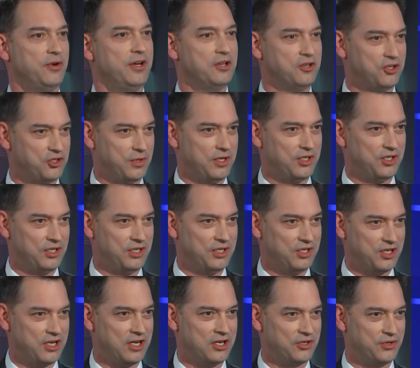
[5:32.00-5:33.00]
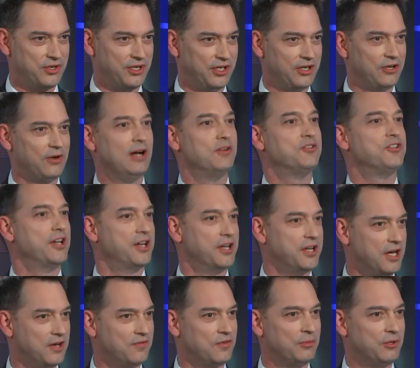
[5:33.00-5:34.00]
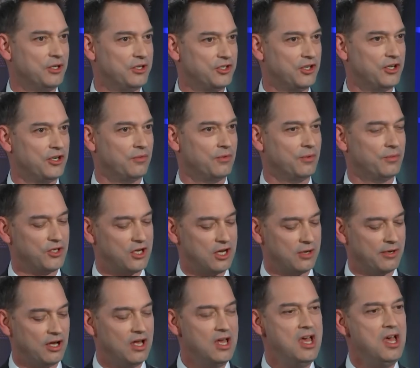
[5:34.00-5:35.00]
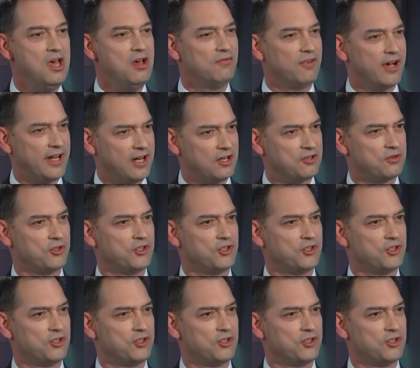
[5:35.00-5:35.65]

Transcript: industries in this country, you know, outside of government, you know, when we're talking about financial